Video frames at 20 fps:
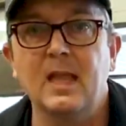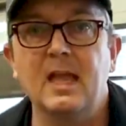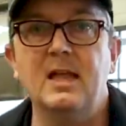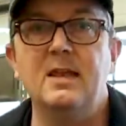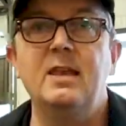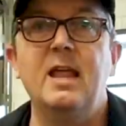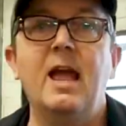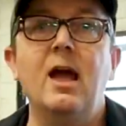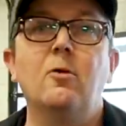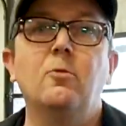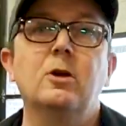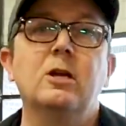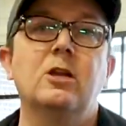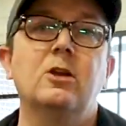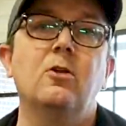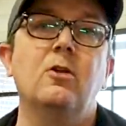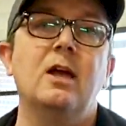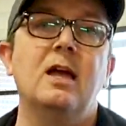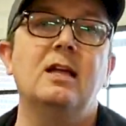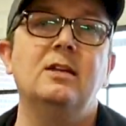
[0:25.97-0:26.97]
And now we're going
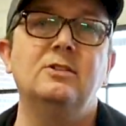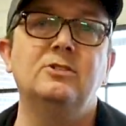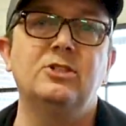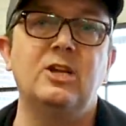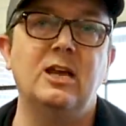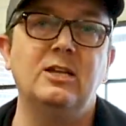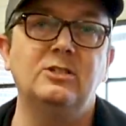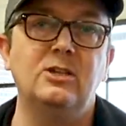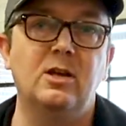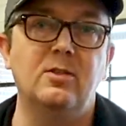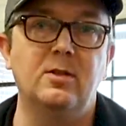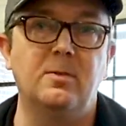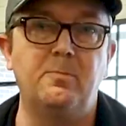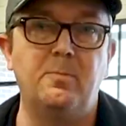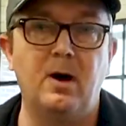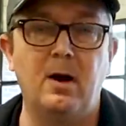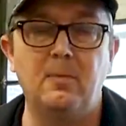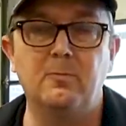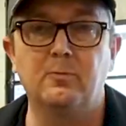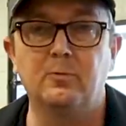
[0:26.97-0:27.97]
to go ahead and change out the
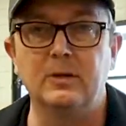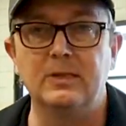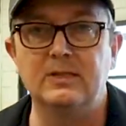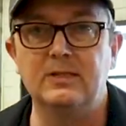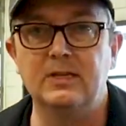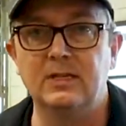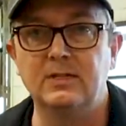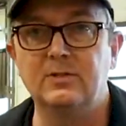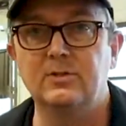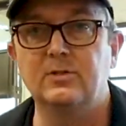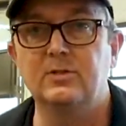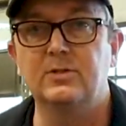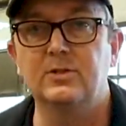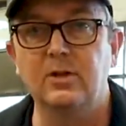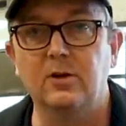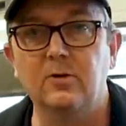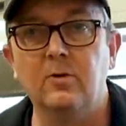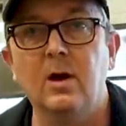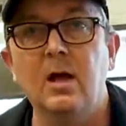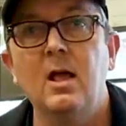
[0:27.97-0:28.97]
pump resistor.
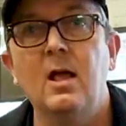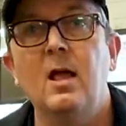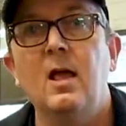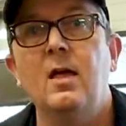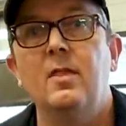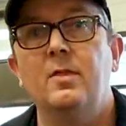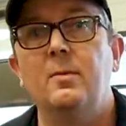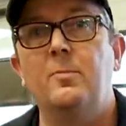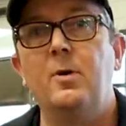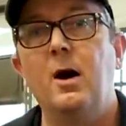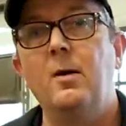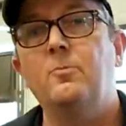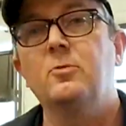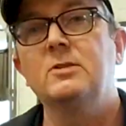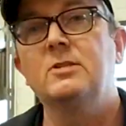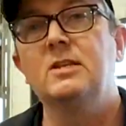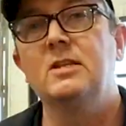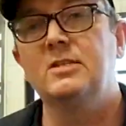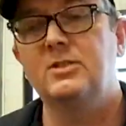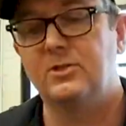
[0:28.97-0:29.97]
So the pump
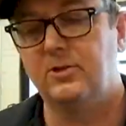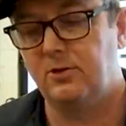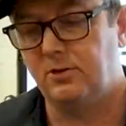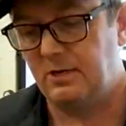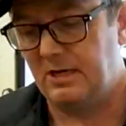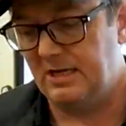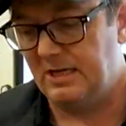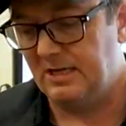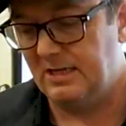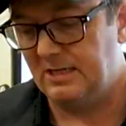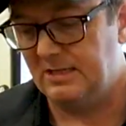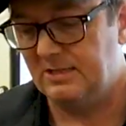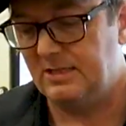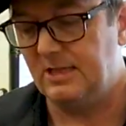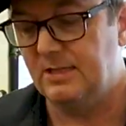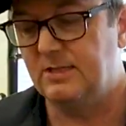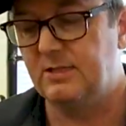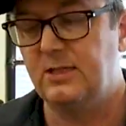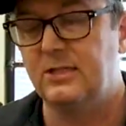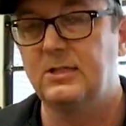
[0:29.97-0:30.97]
resistor is
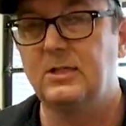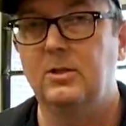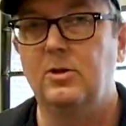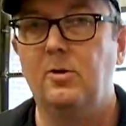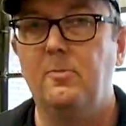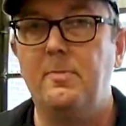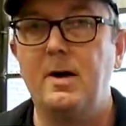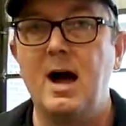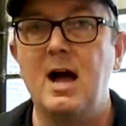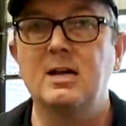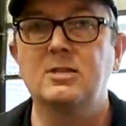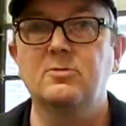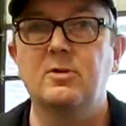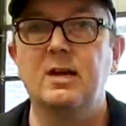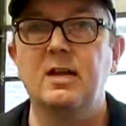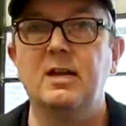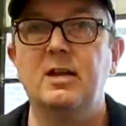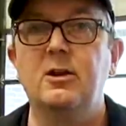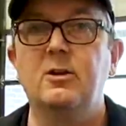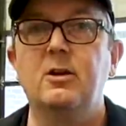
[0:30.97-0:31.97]
this little box
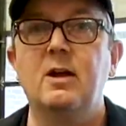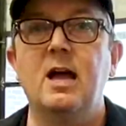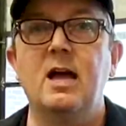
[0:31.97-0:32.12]
right here.